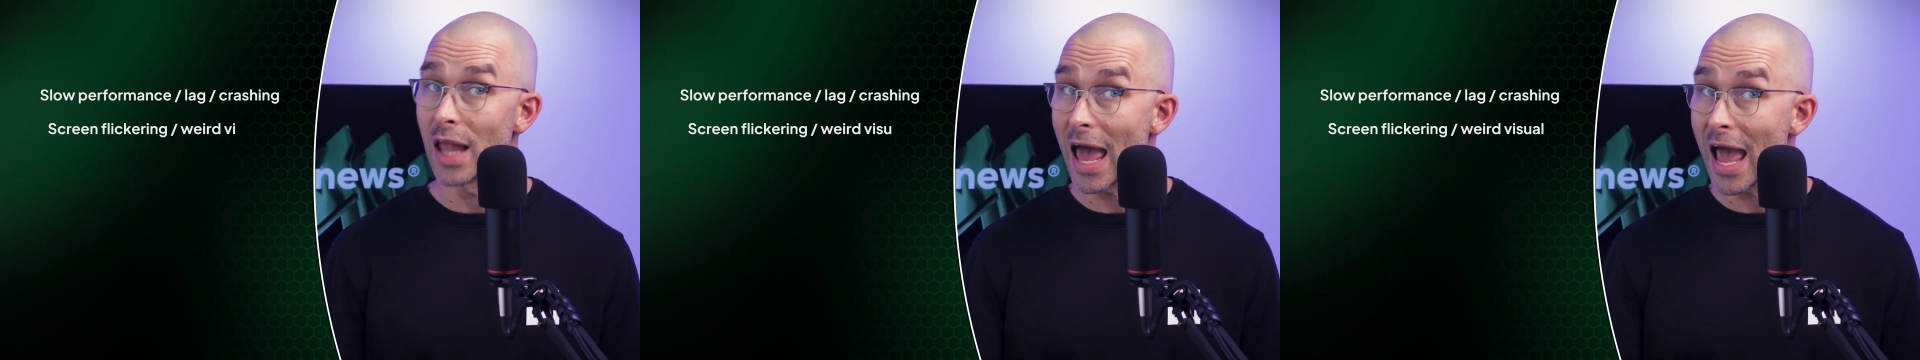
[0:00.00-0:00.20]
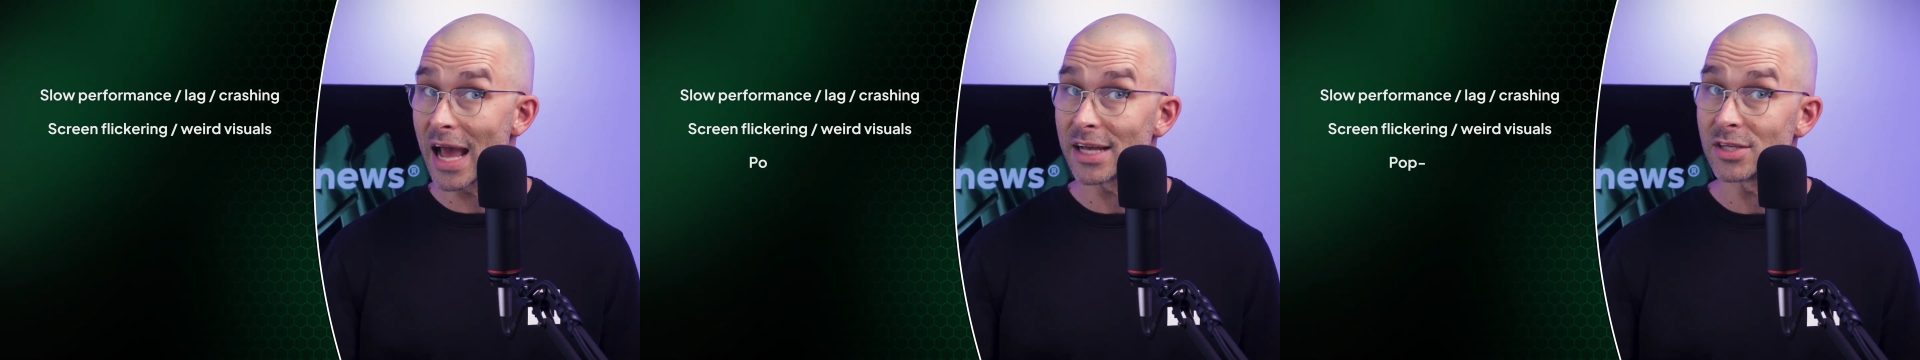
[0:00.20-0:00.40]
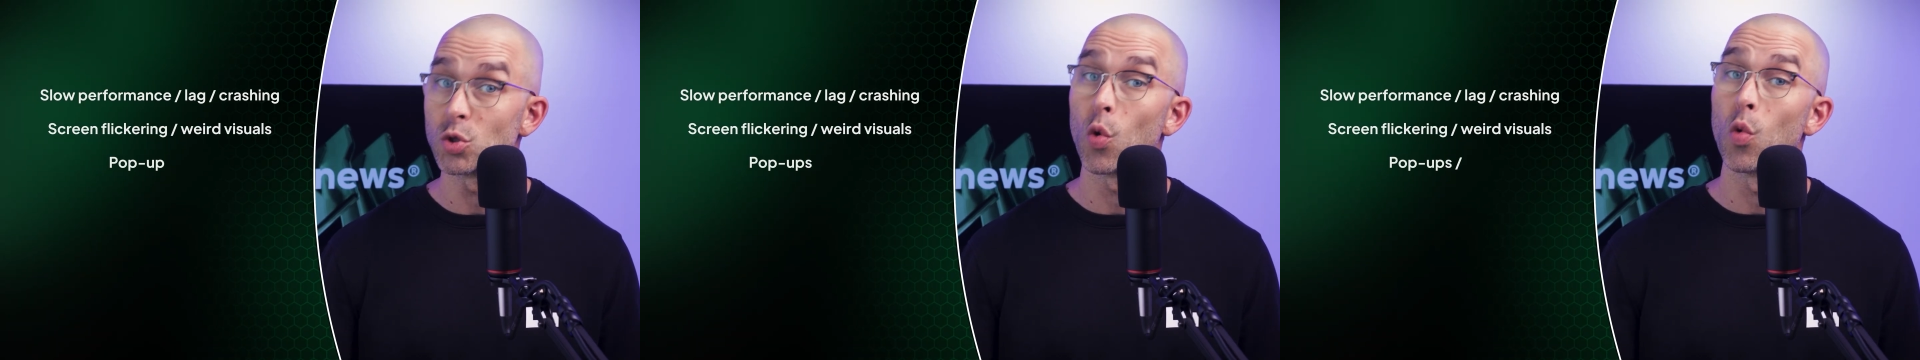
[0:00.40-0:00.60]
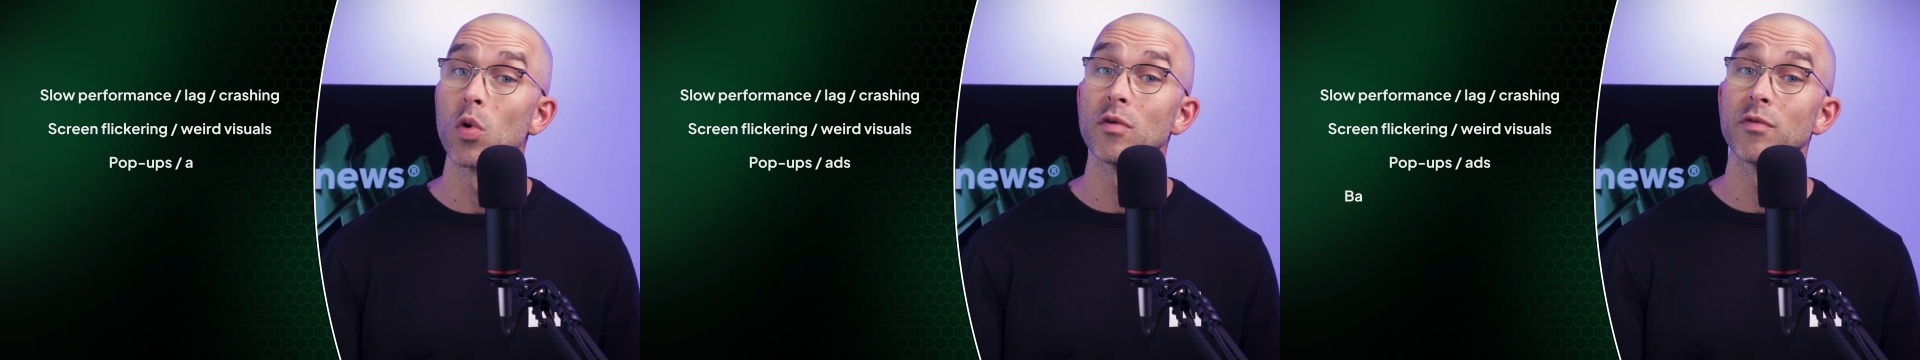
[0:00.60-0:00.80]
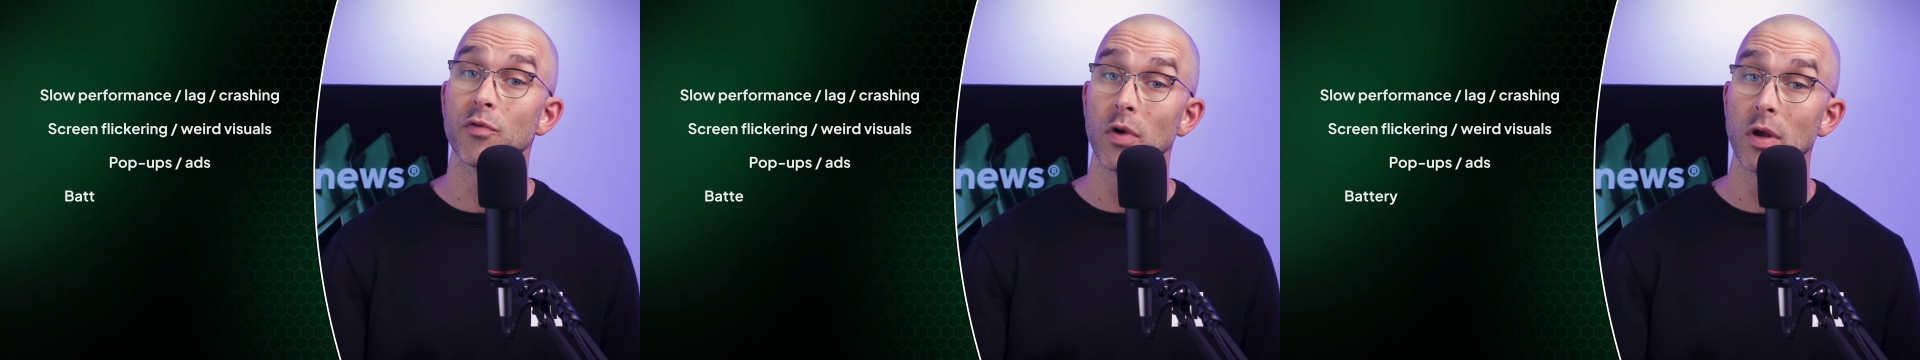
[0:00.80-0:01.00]
lags,
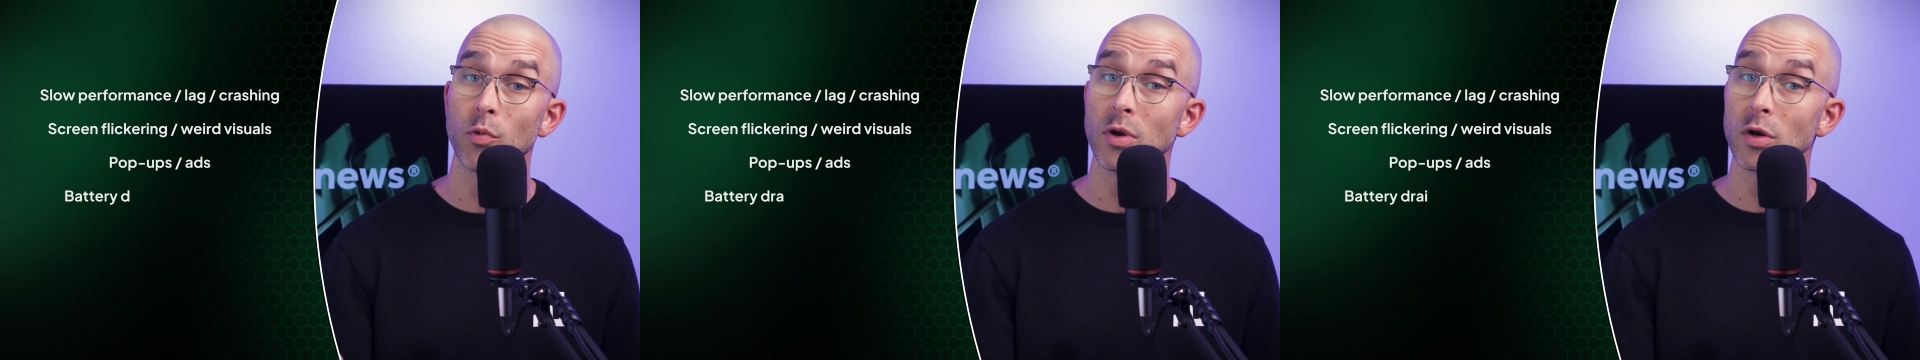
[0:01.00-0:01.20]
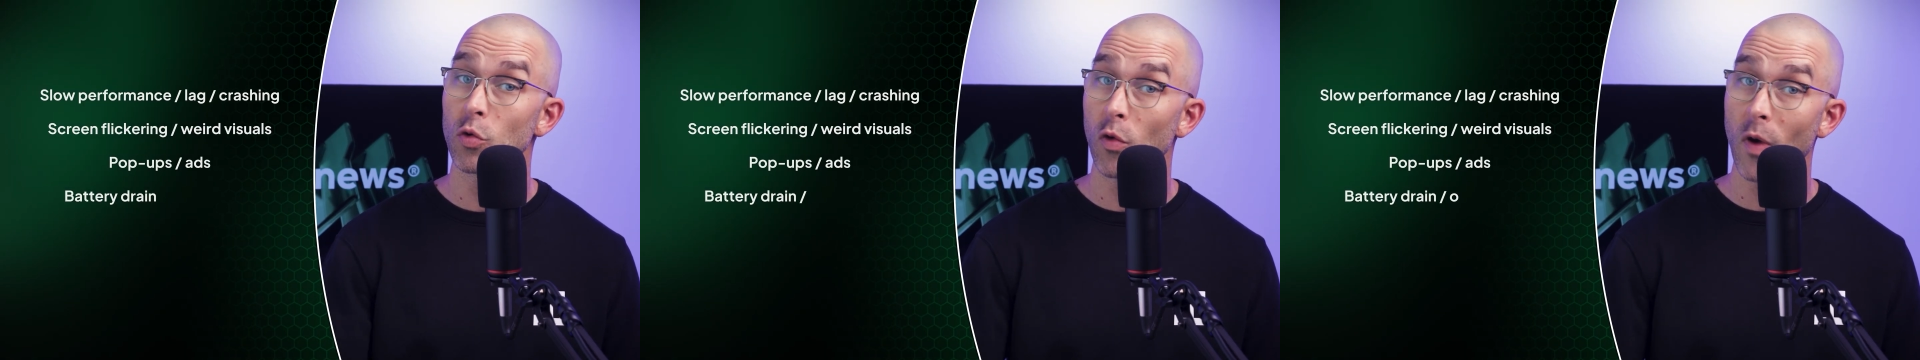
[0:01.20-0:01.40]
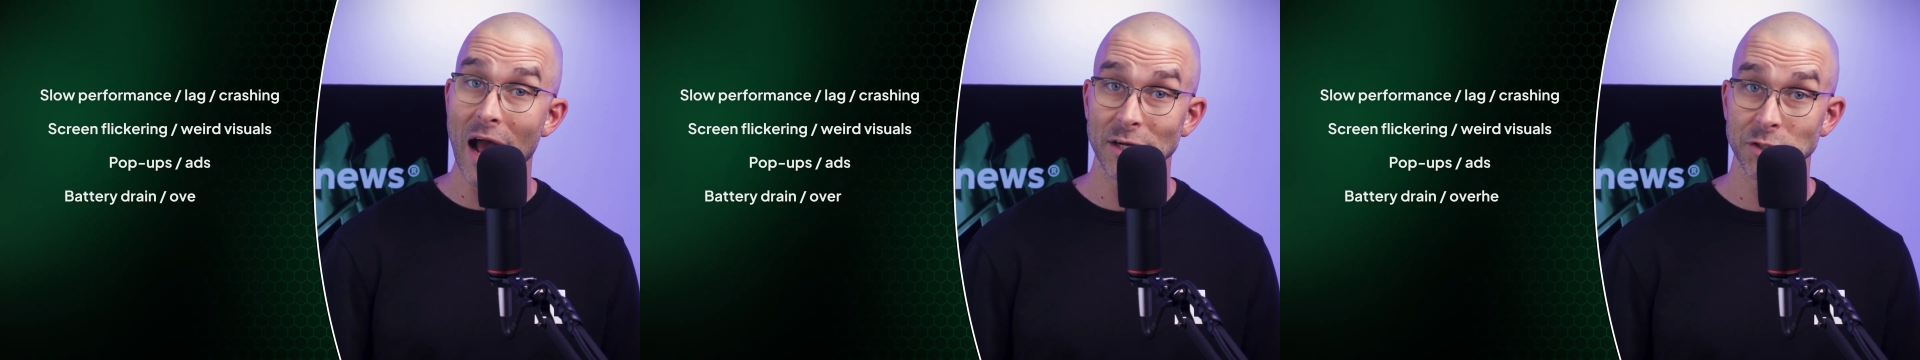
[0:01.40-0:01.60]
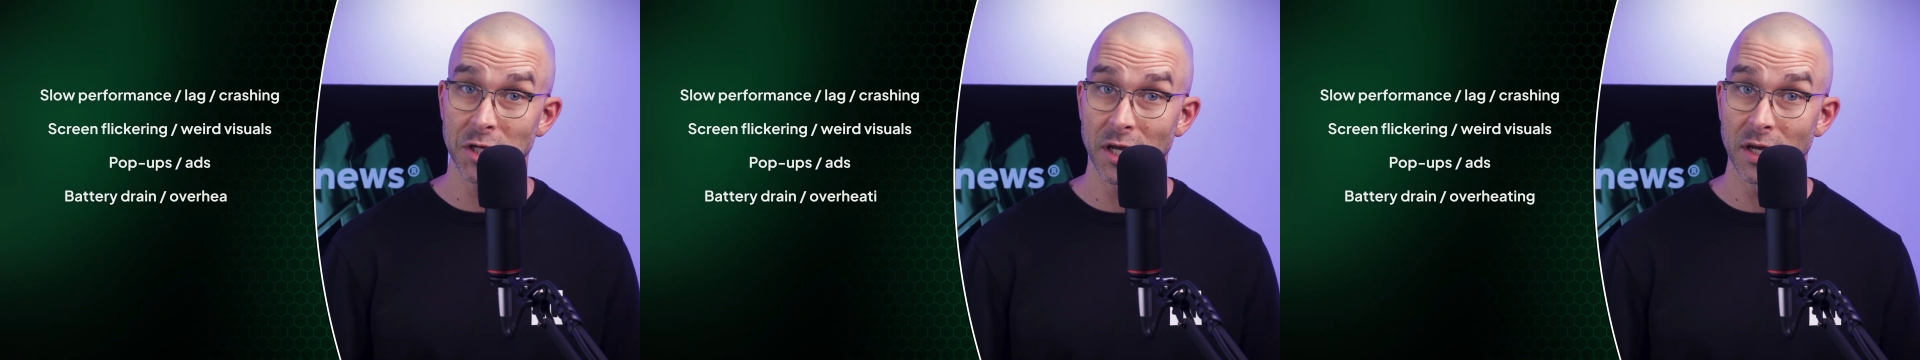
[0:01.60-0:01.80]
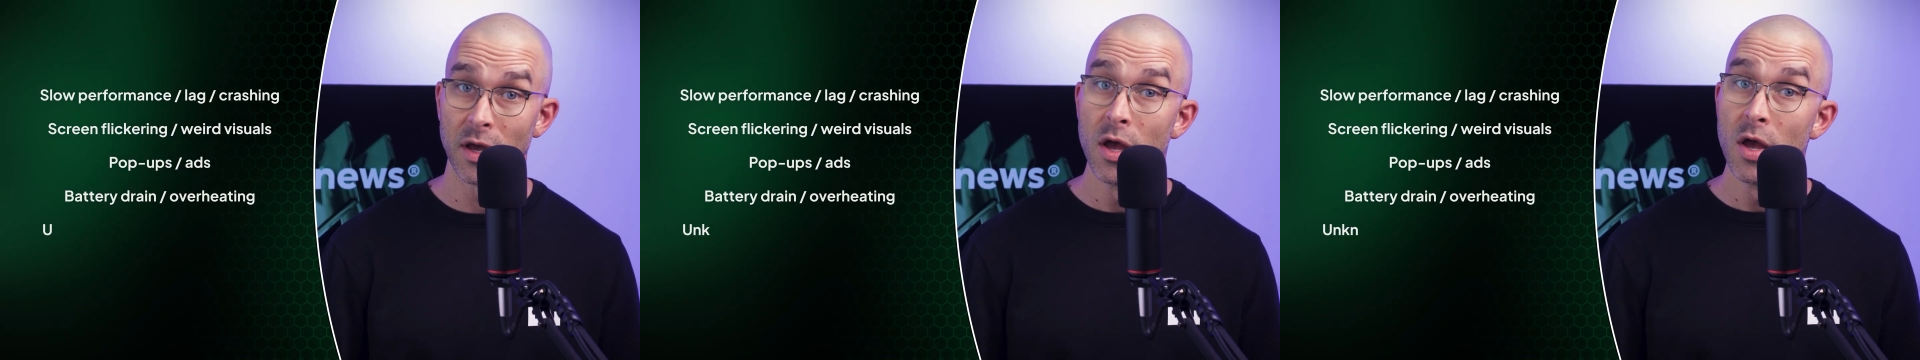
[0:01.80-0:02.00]
or frequent crashing.